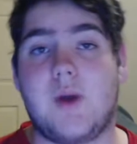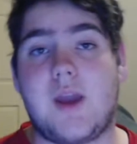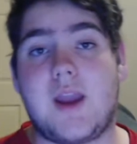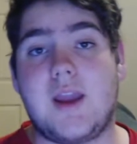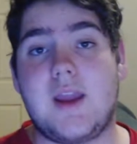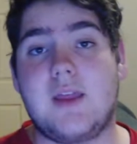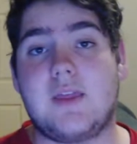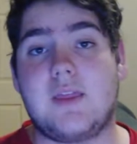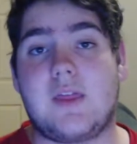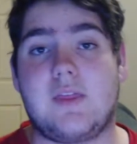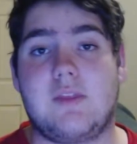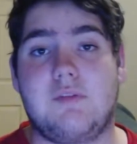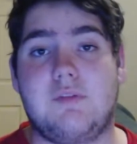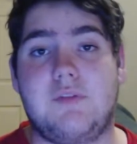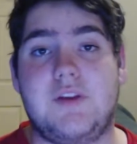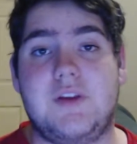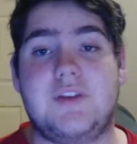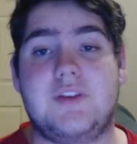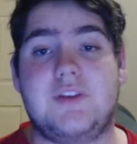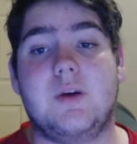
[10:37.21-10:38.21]
because of the
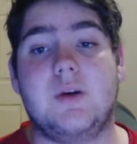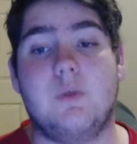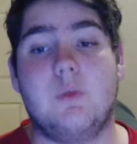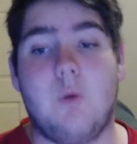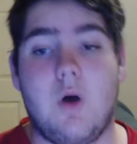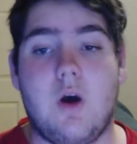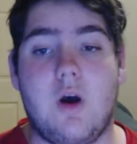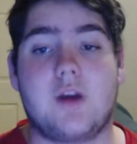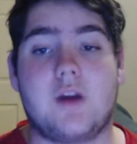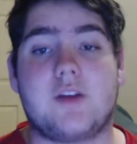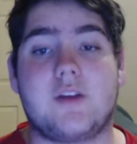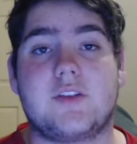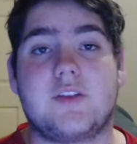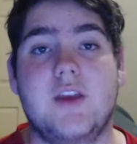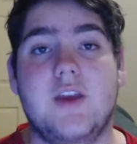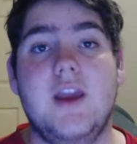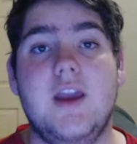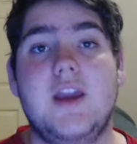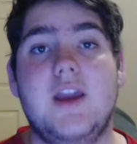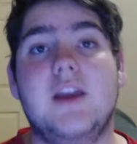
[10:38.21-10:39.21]
way that the VSync
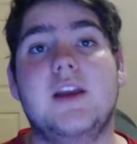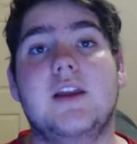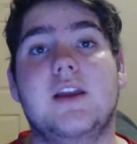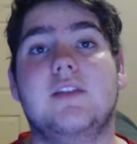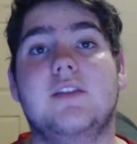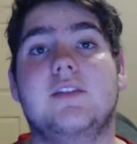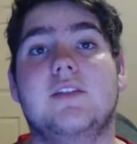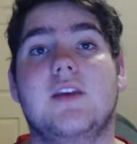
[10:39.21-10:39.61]
works